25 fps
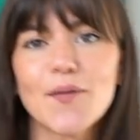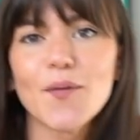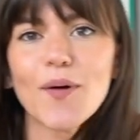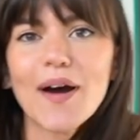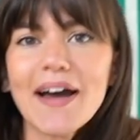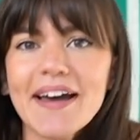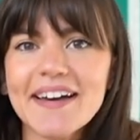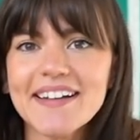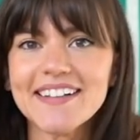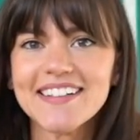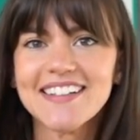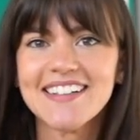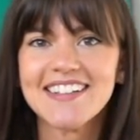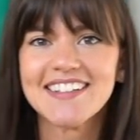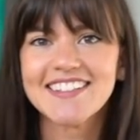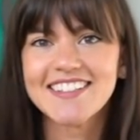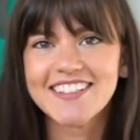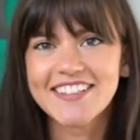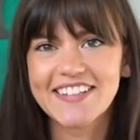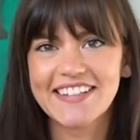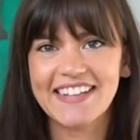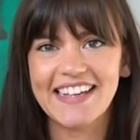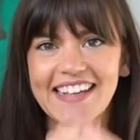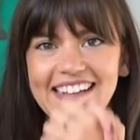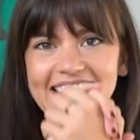a while,
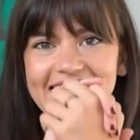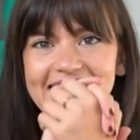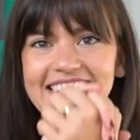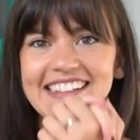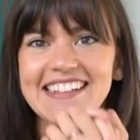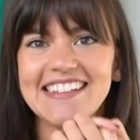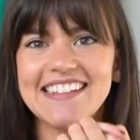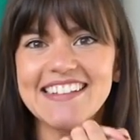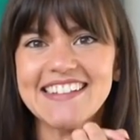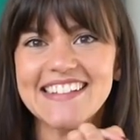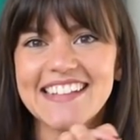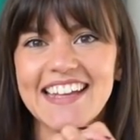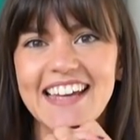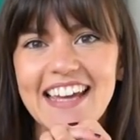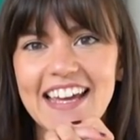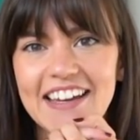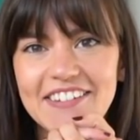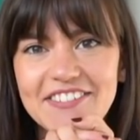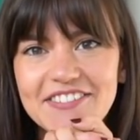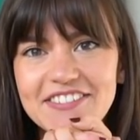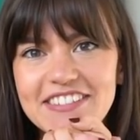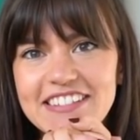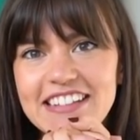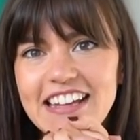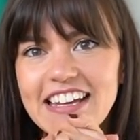to say the least. I
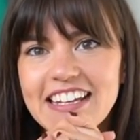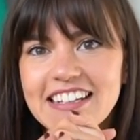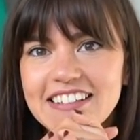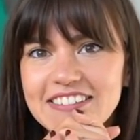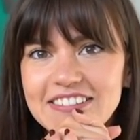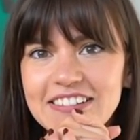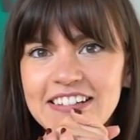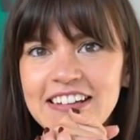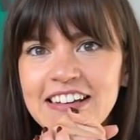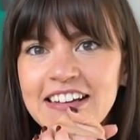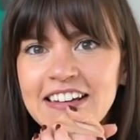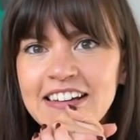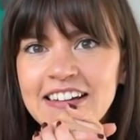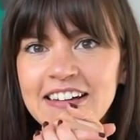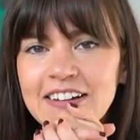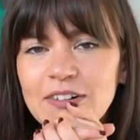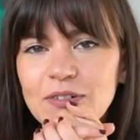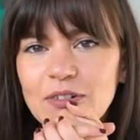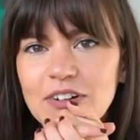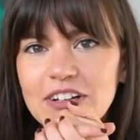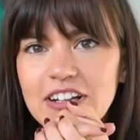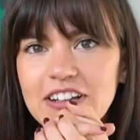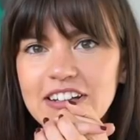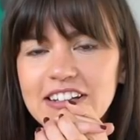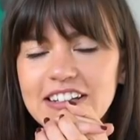haven't done
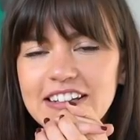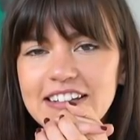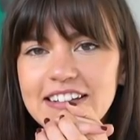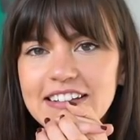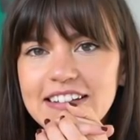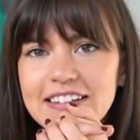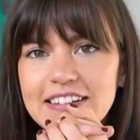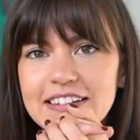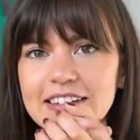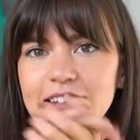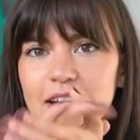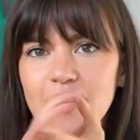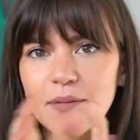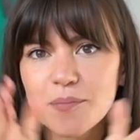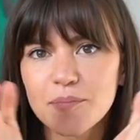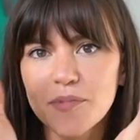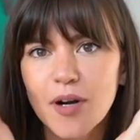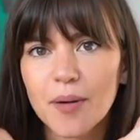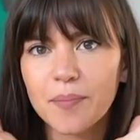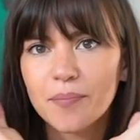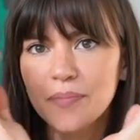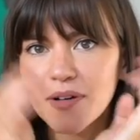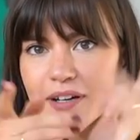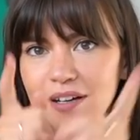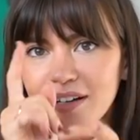one of these
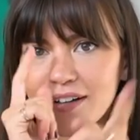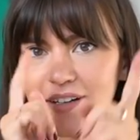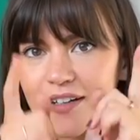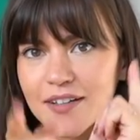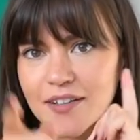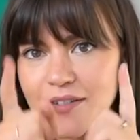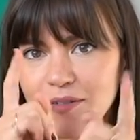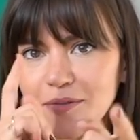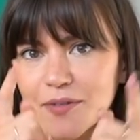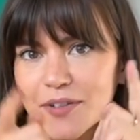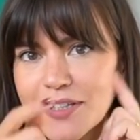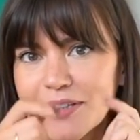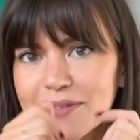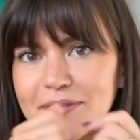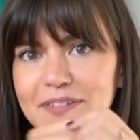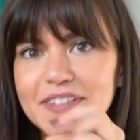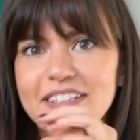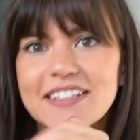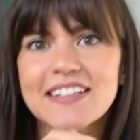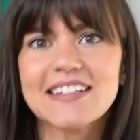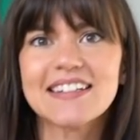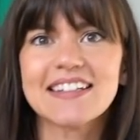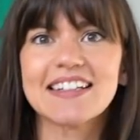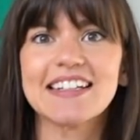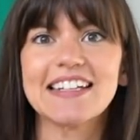proper
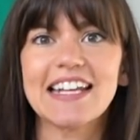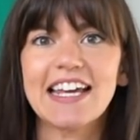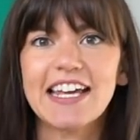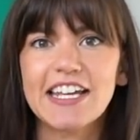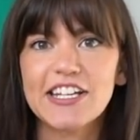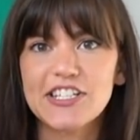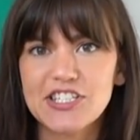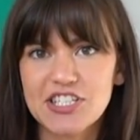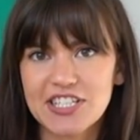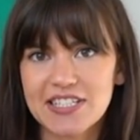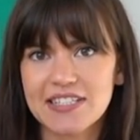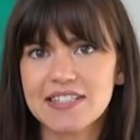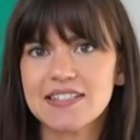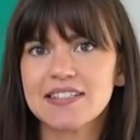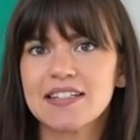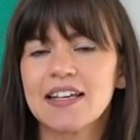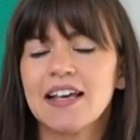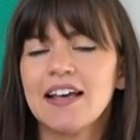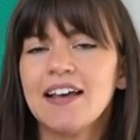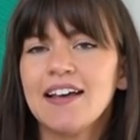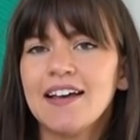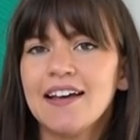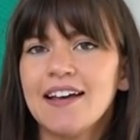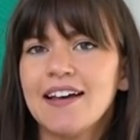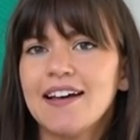one-on-ones in ages,
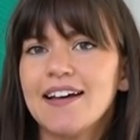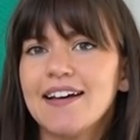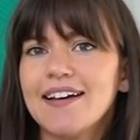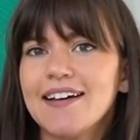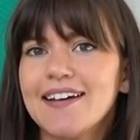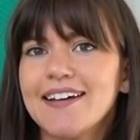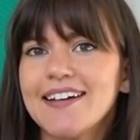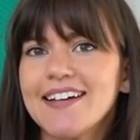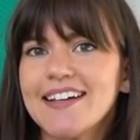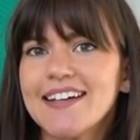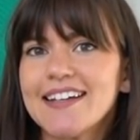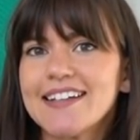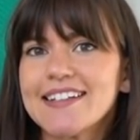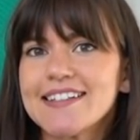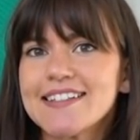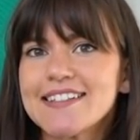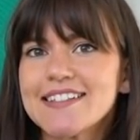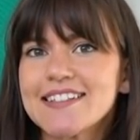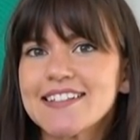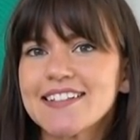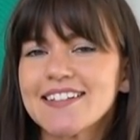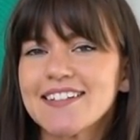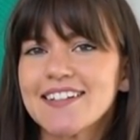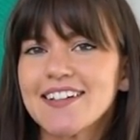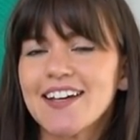
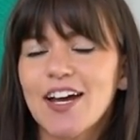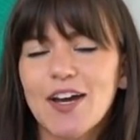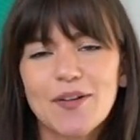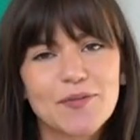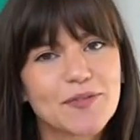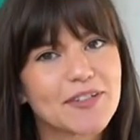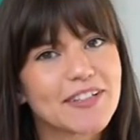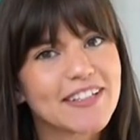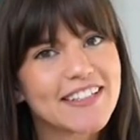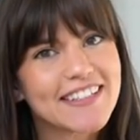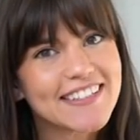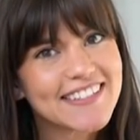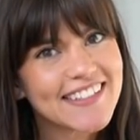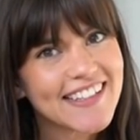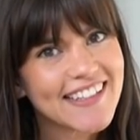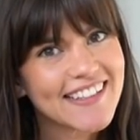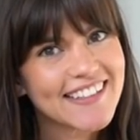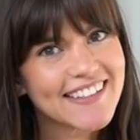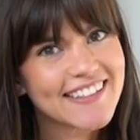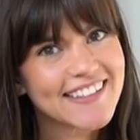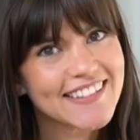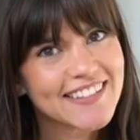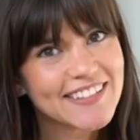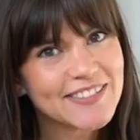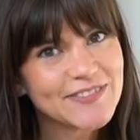and I'm really
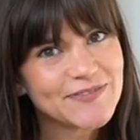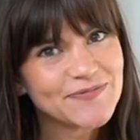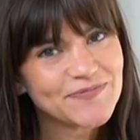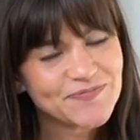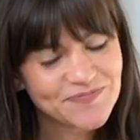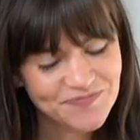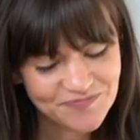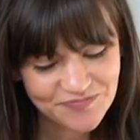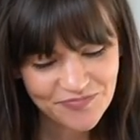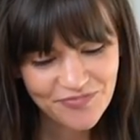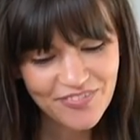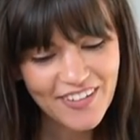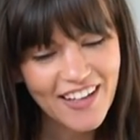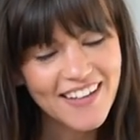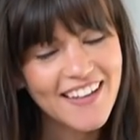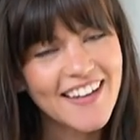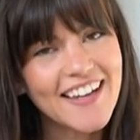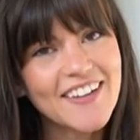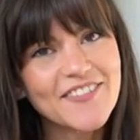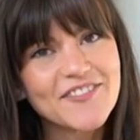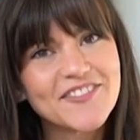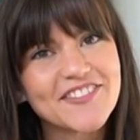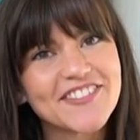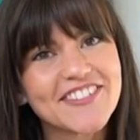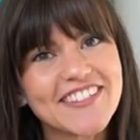excited.
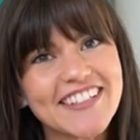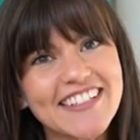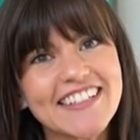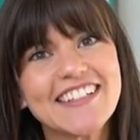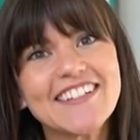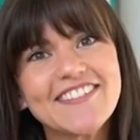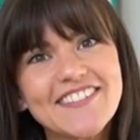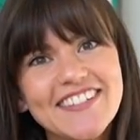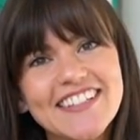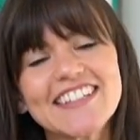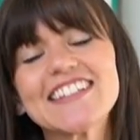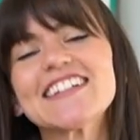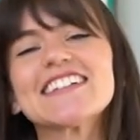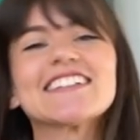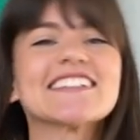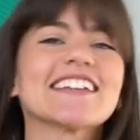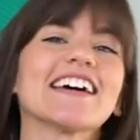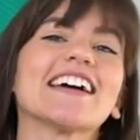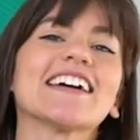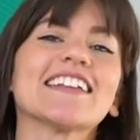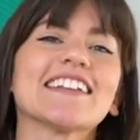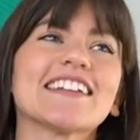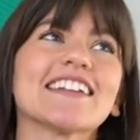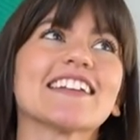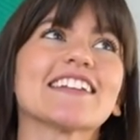I'm really, really
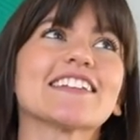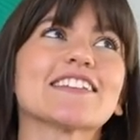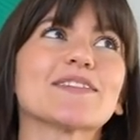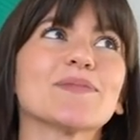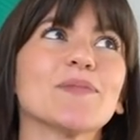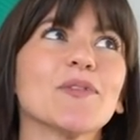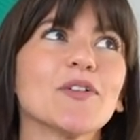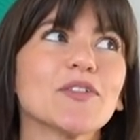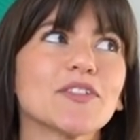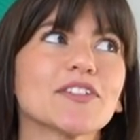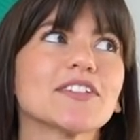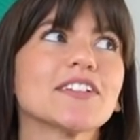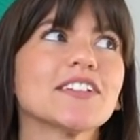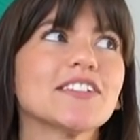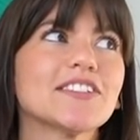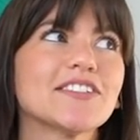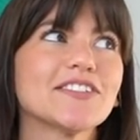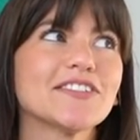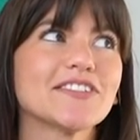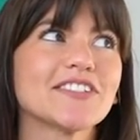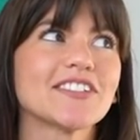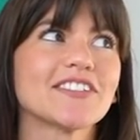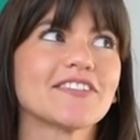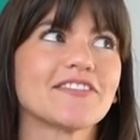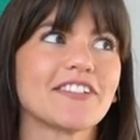excited, and it's mostly
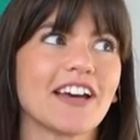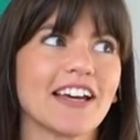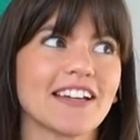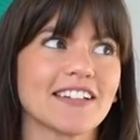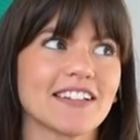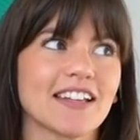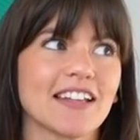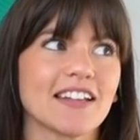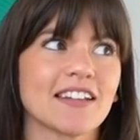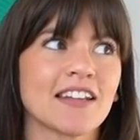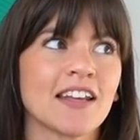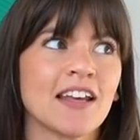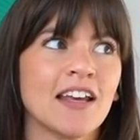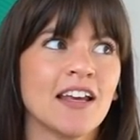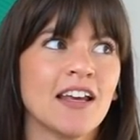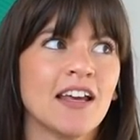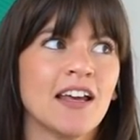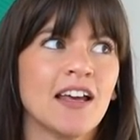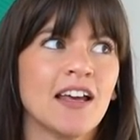due to the fact that,